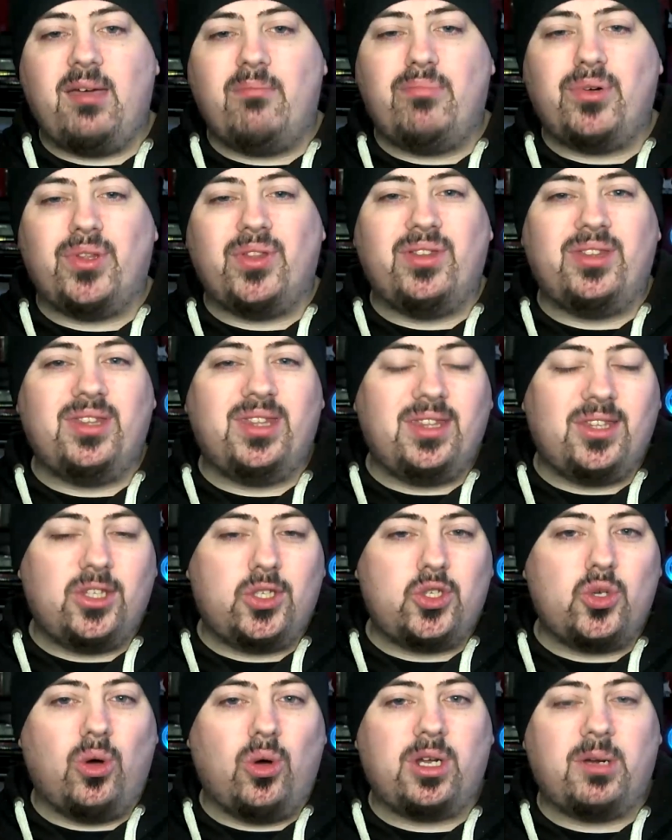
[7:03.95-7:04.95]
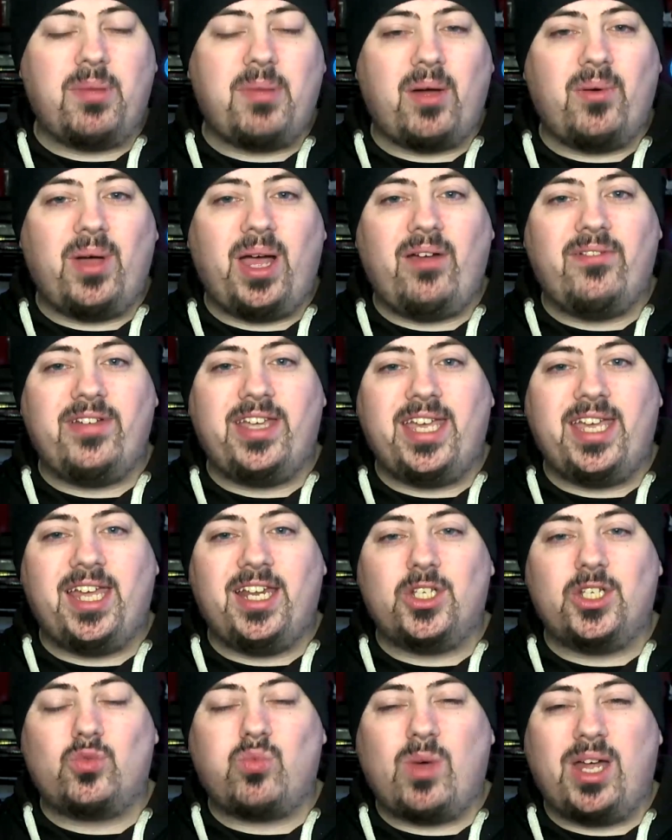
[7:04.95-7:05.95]
But talking about Harry Kane
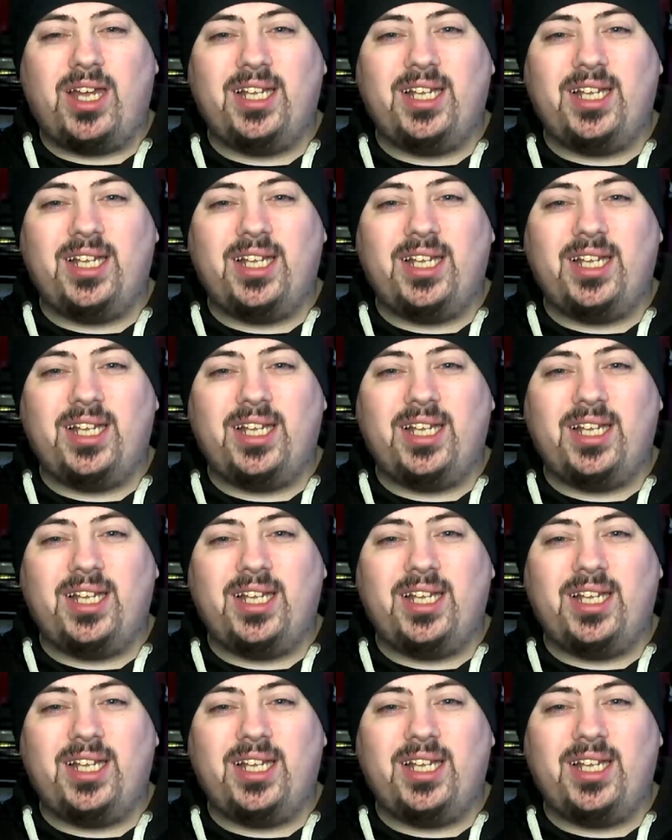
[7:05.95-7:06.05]
as well,